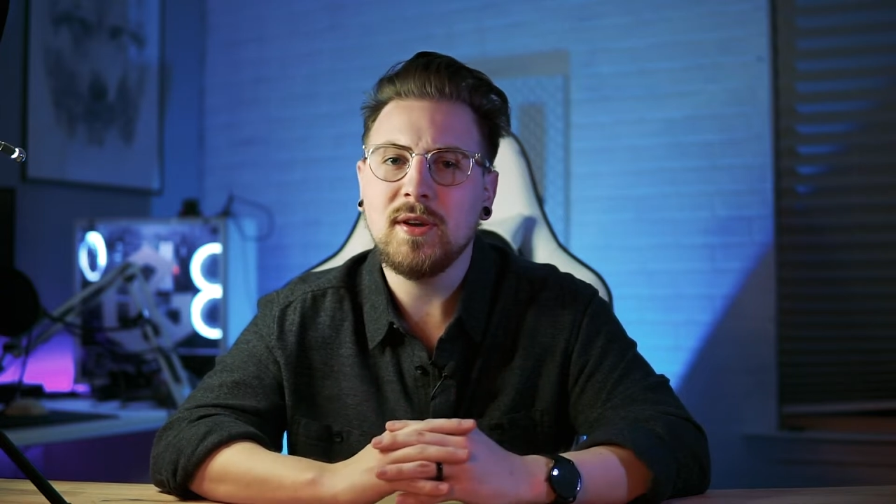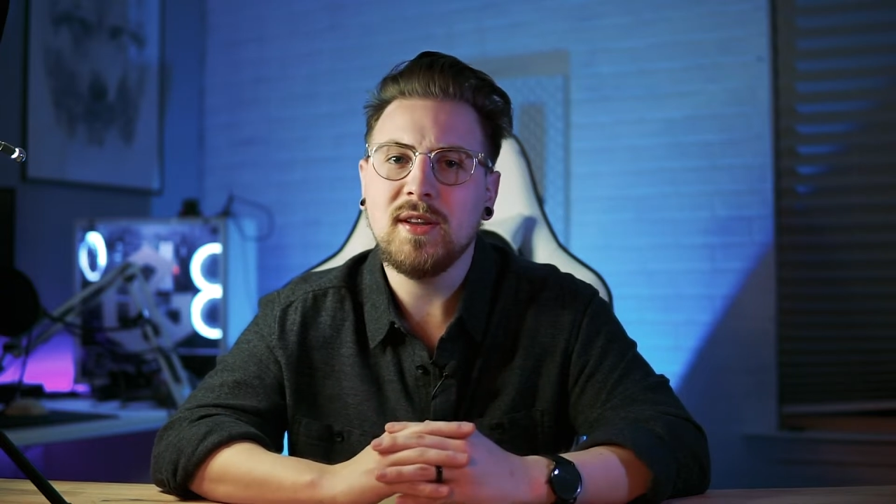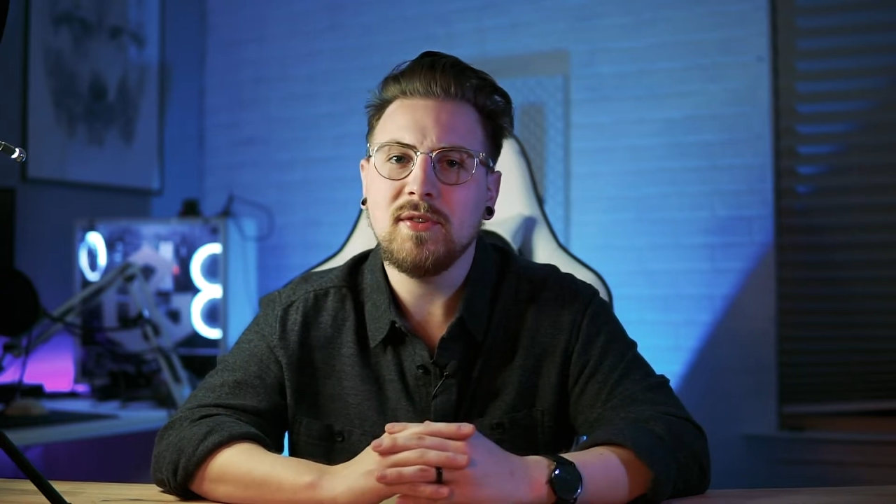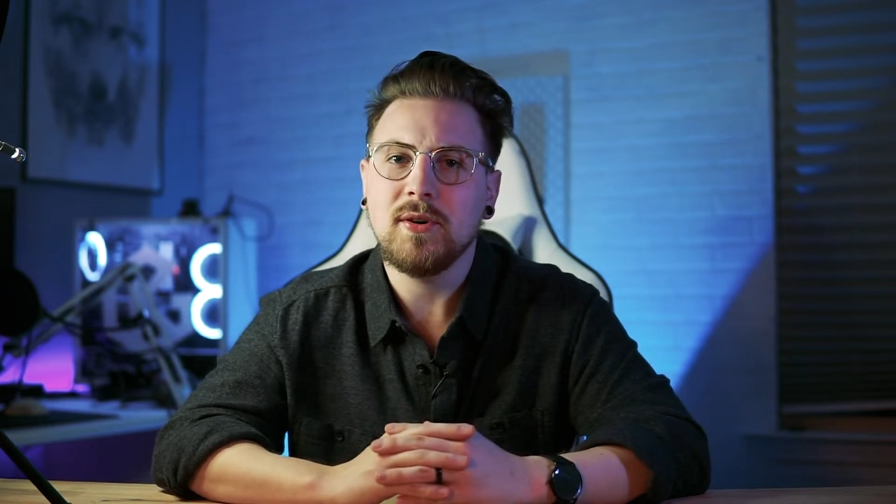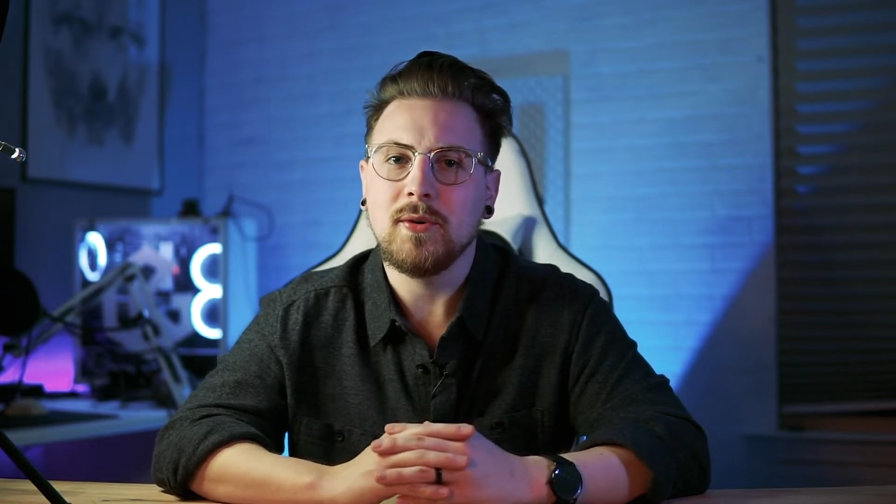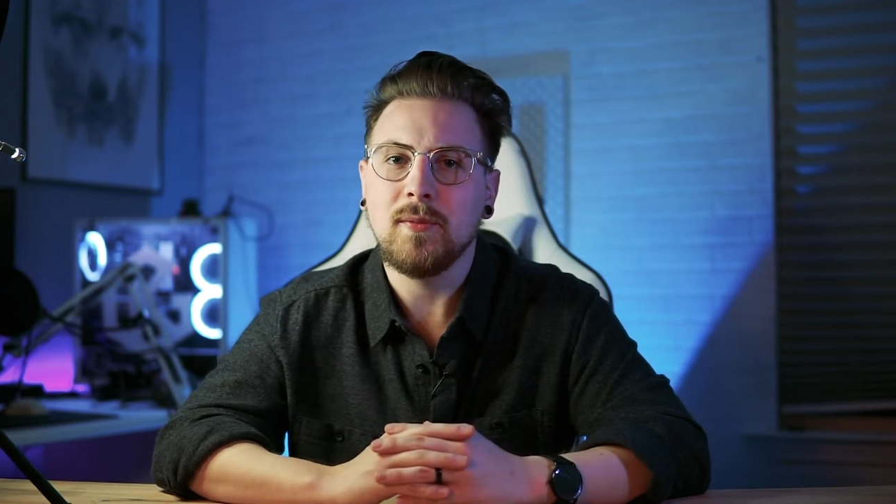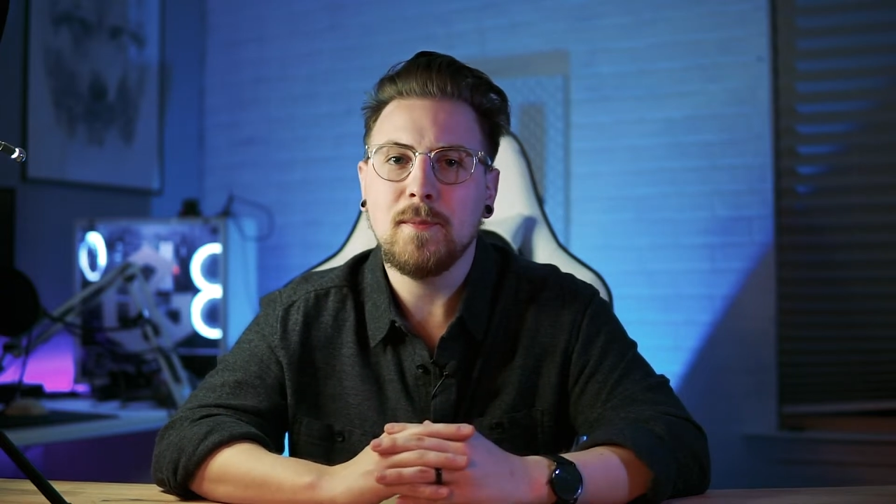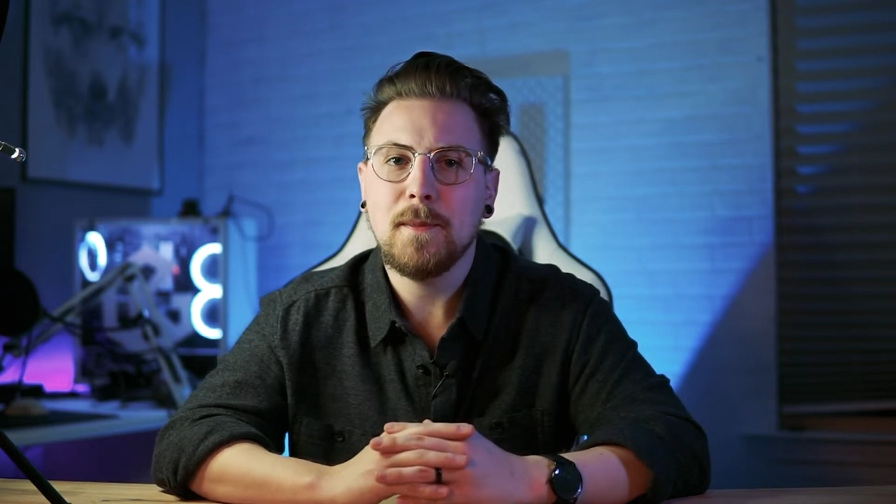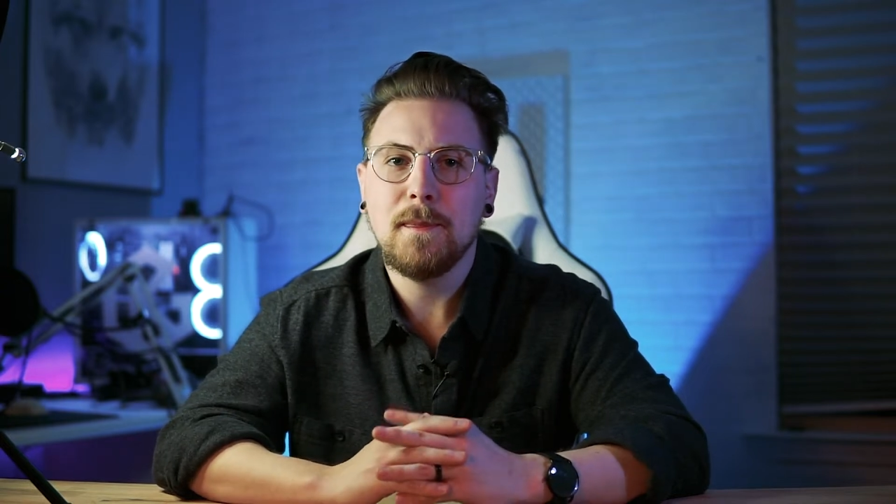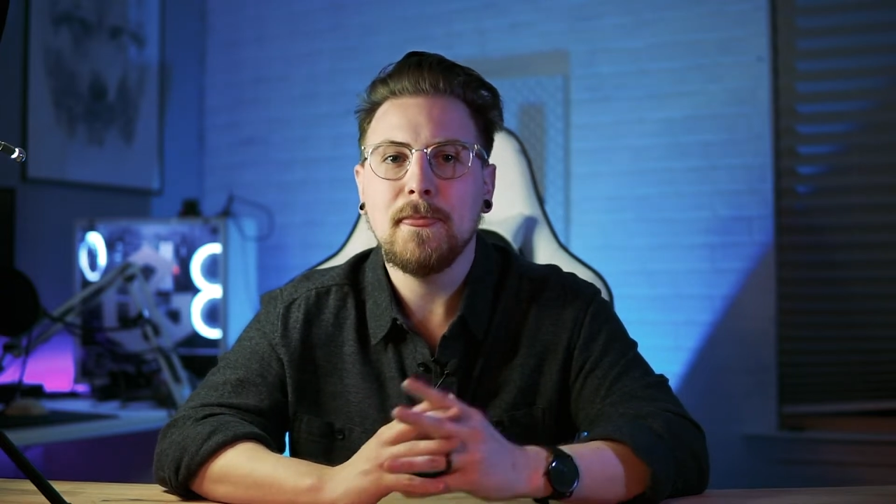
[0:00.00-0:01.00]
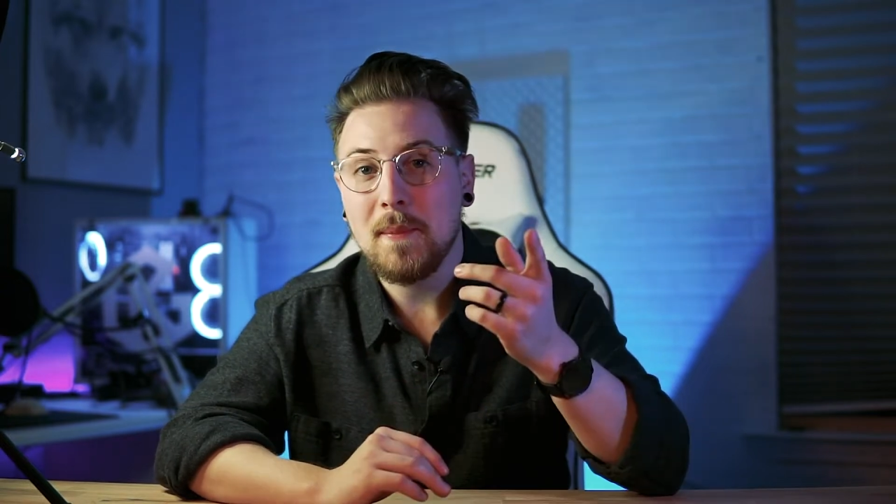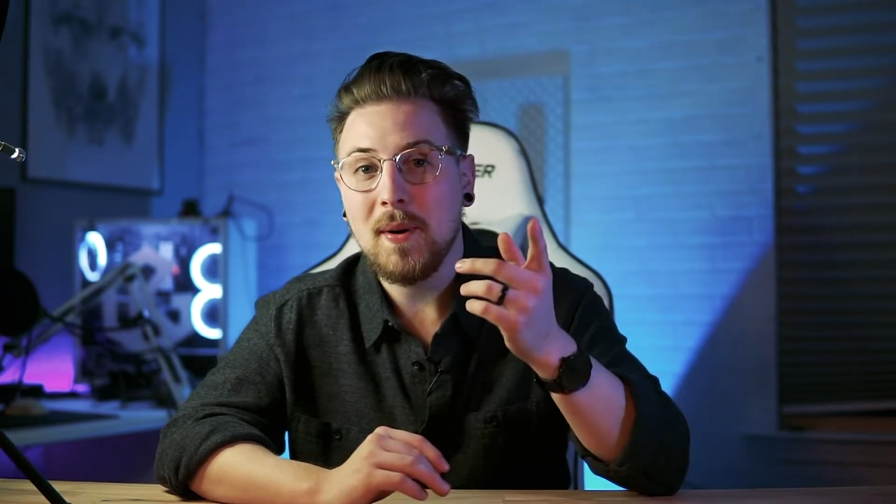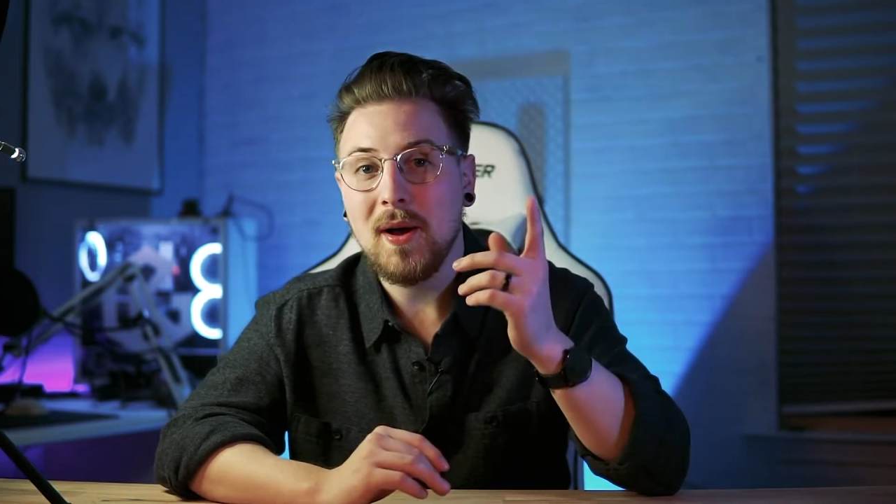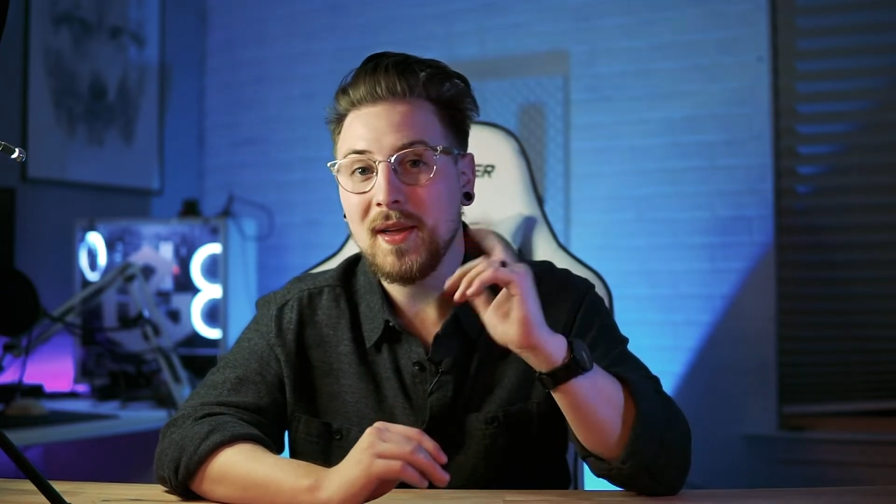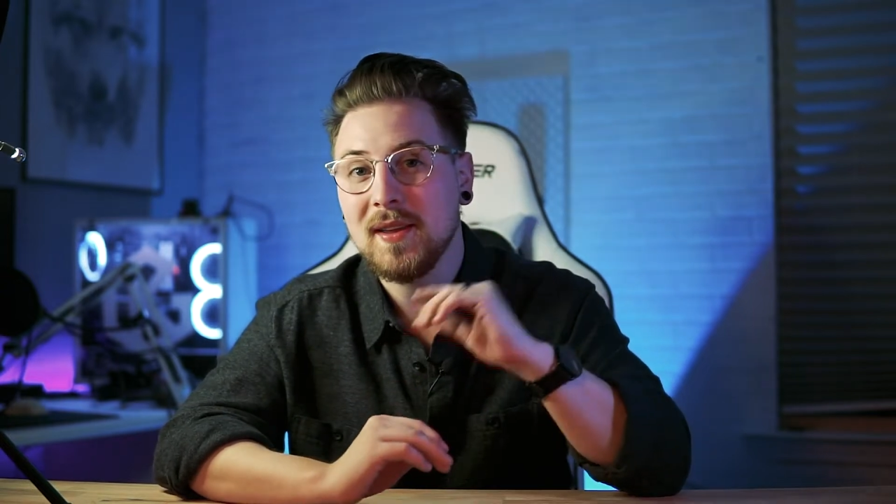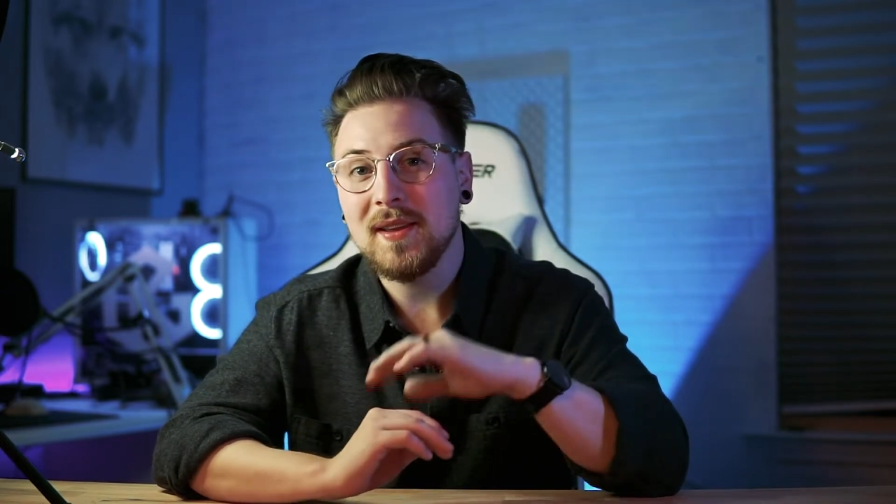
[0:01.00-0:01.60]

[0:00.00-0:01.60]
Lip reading: difficult. But